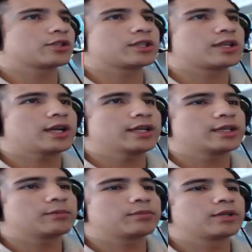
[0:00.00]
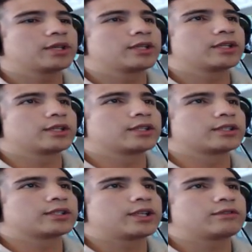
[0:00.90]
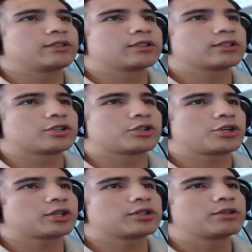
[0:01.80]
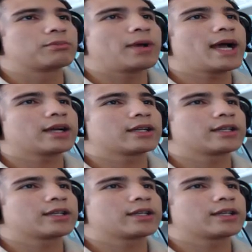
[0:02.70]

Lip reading: They tie up. David looks to shuck to the back.